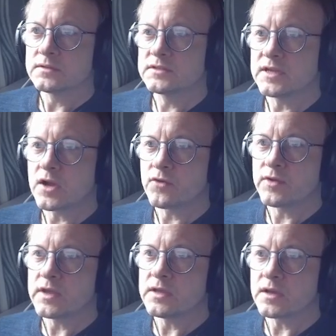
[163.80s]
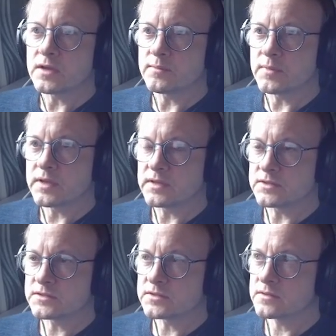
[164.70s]
DRE
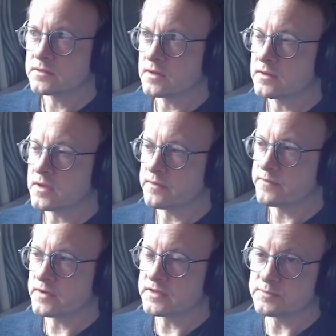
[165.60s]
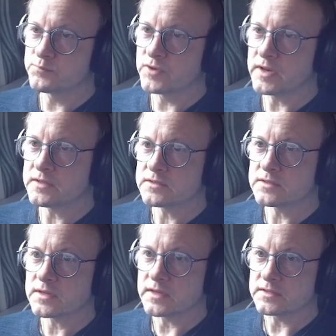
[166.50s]
I find is
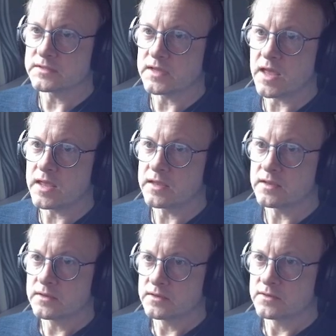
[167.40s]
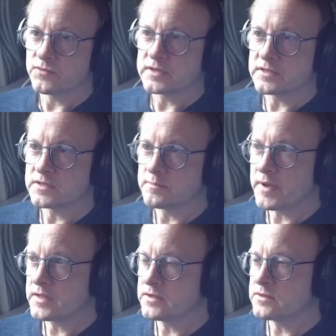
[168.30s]
brilliant as a racing
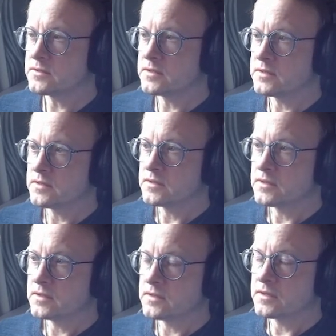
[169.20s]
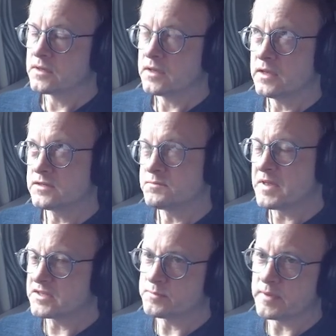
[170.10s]
companion. It's
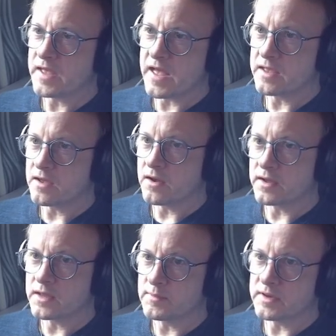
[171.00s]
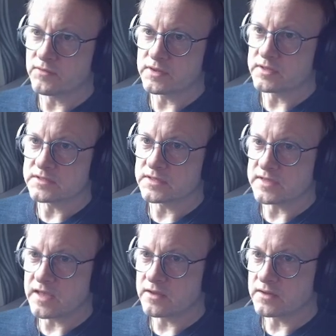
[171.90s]
meant to be AI. I mean, everything says
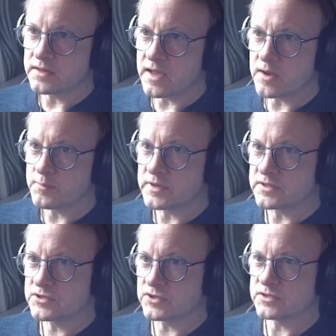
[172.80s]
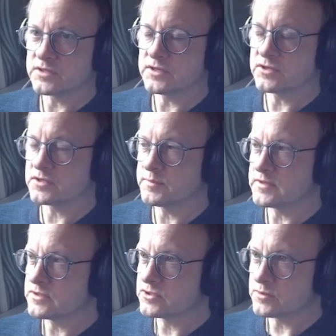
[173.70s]
AI now, but it's just a bit
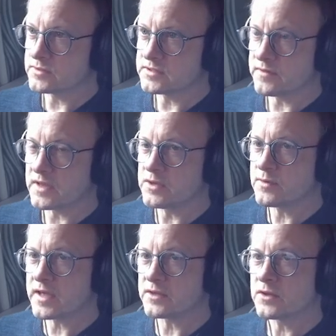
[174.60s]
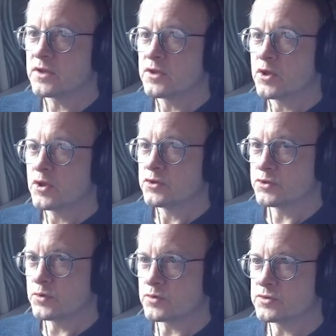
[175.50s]
intuitive, and you can
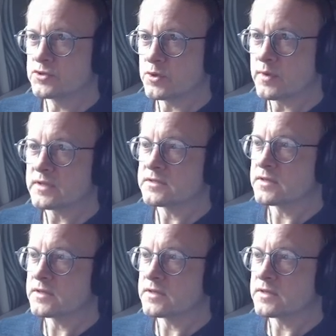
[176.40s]
talk to it